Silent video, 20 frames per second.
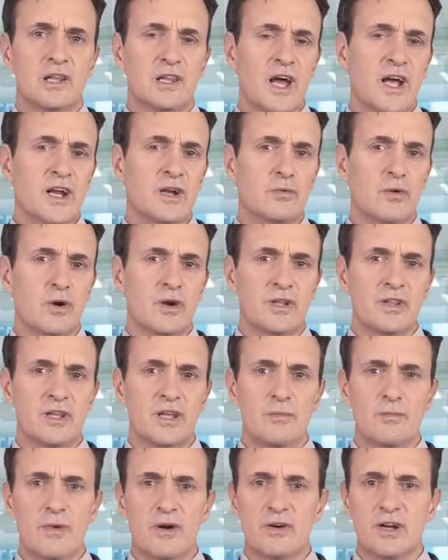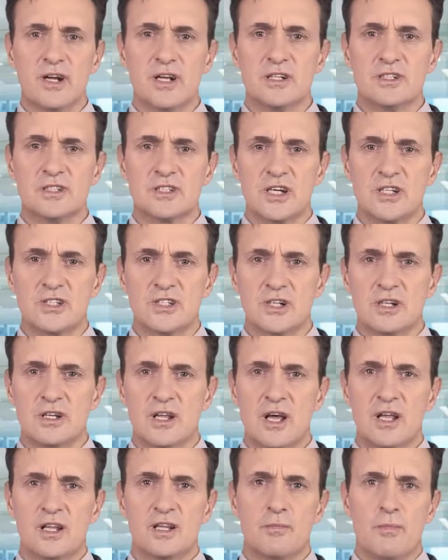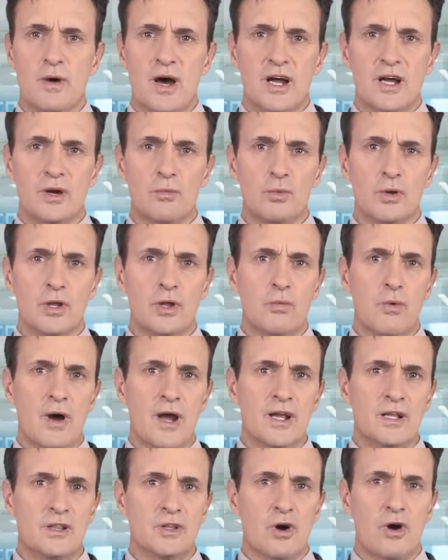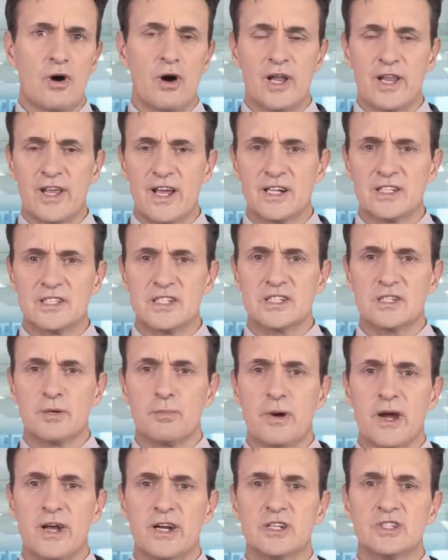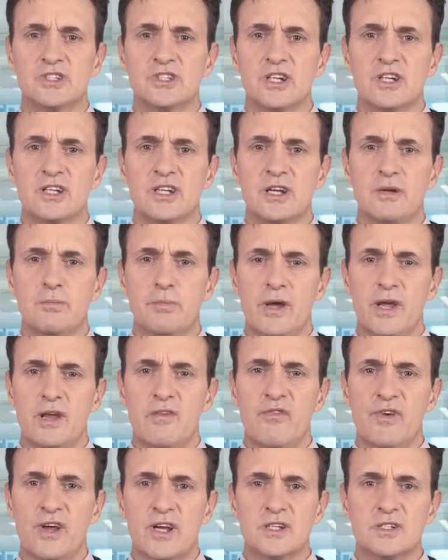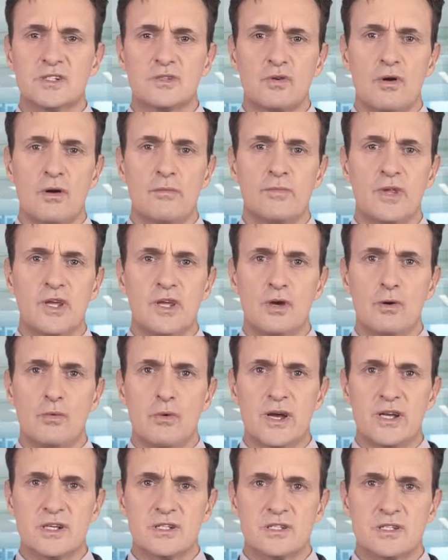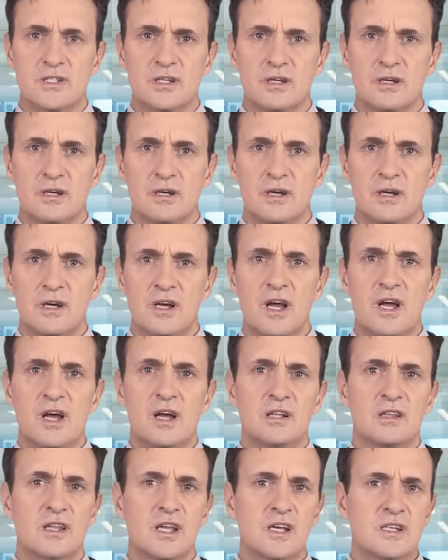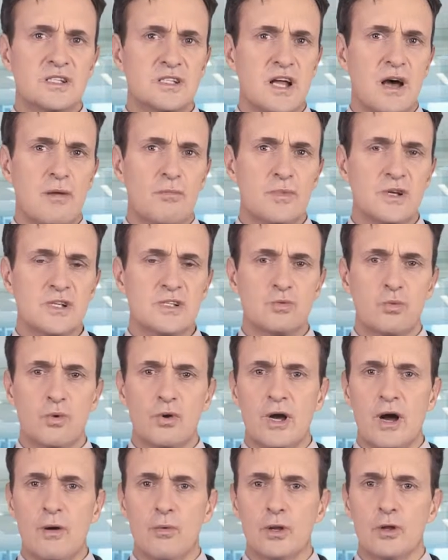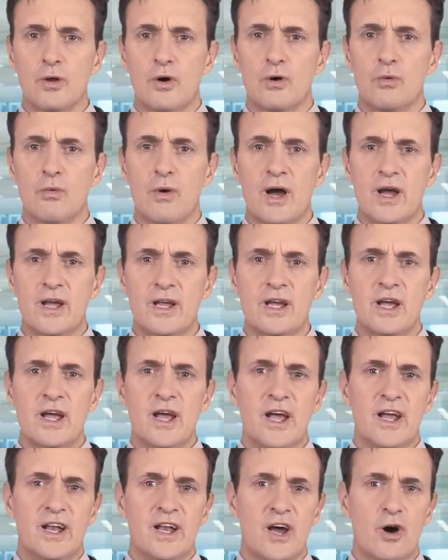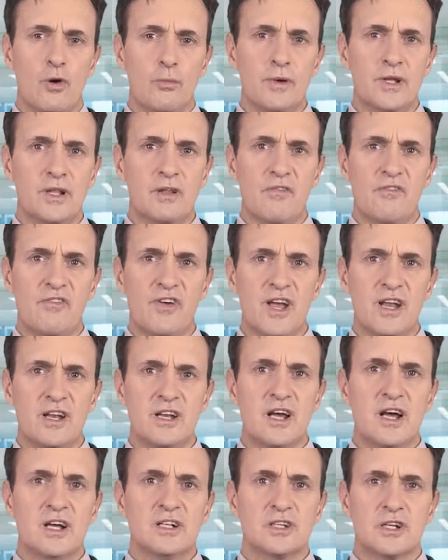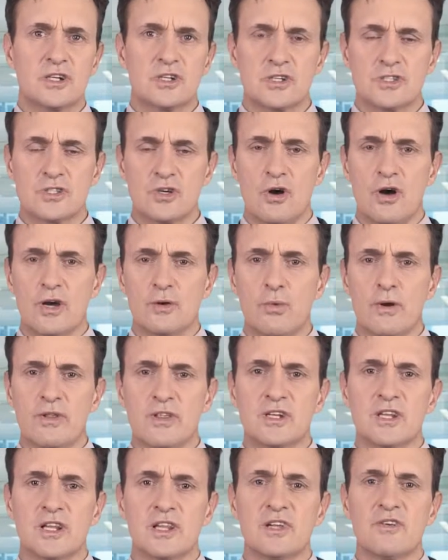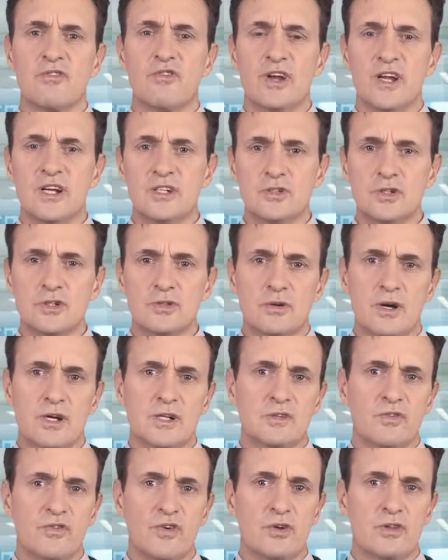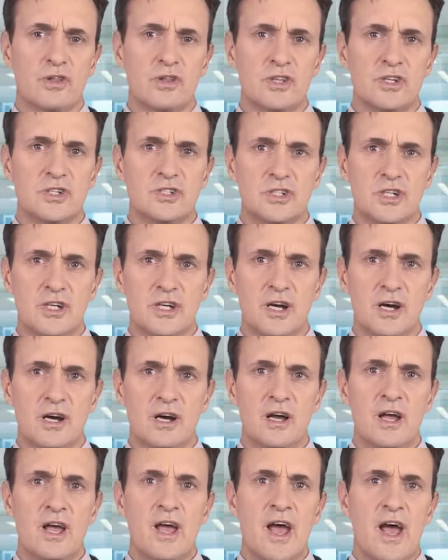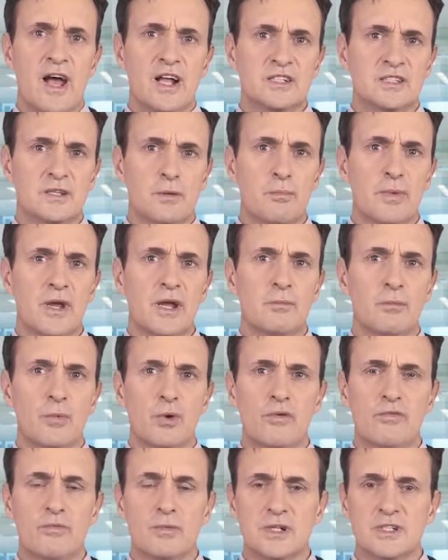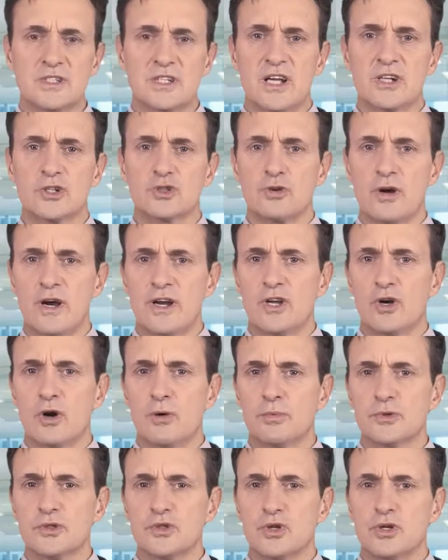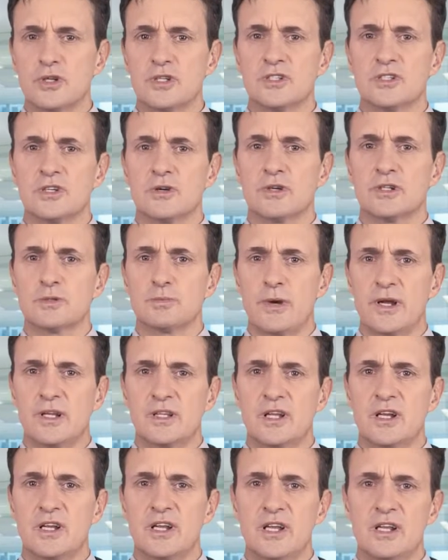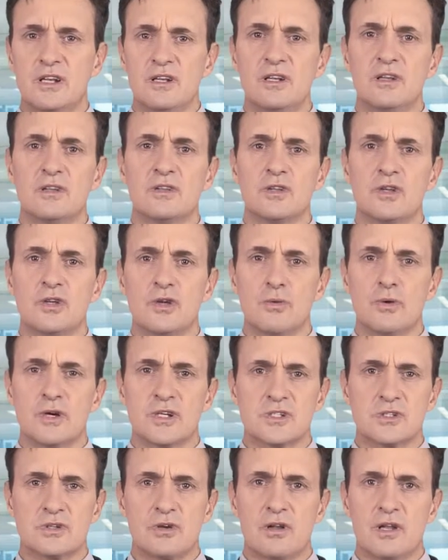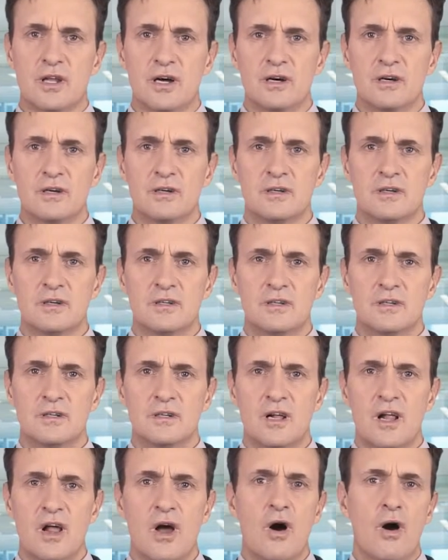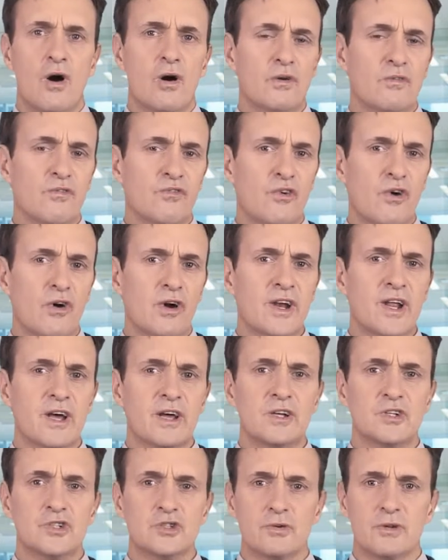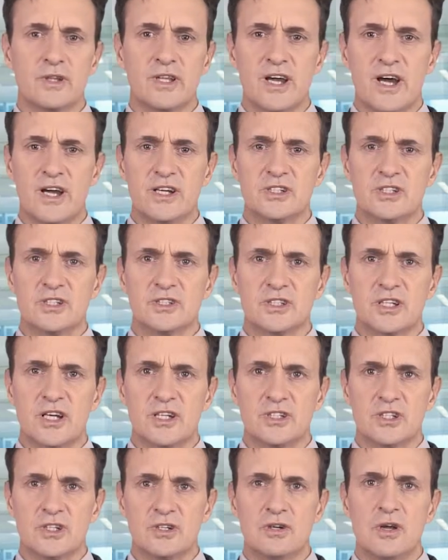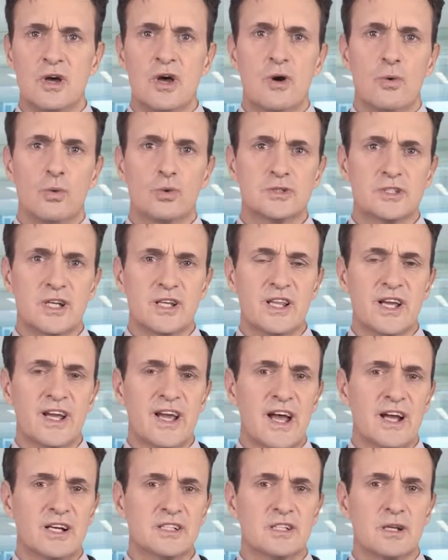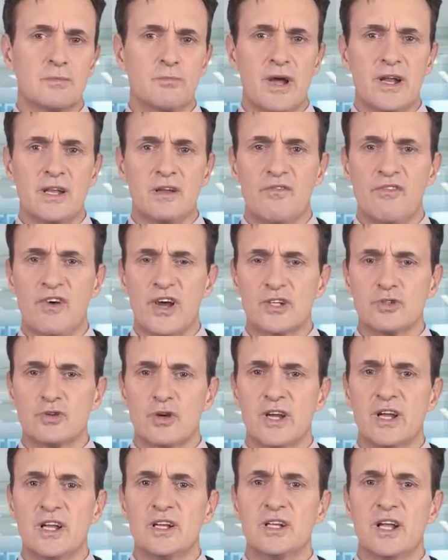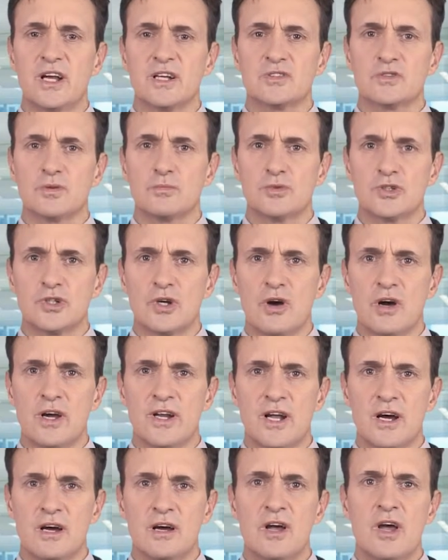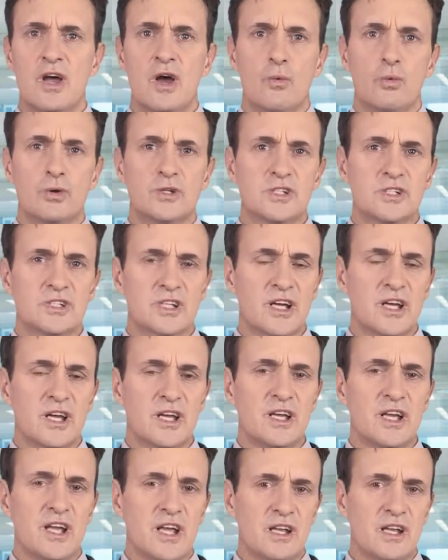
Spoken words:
Later on in the American session, the market will await the highly anticipated GDP figures from the US. These numbers will go a long way in helping the Fed to decide whether to lift interest rates further this year, and some big movements and trading opportunities are expected in the US dollar. On Friday, during the Asian session, we'll see the Caixin Manufacturing Index from China, which is a key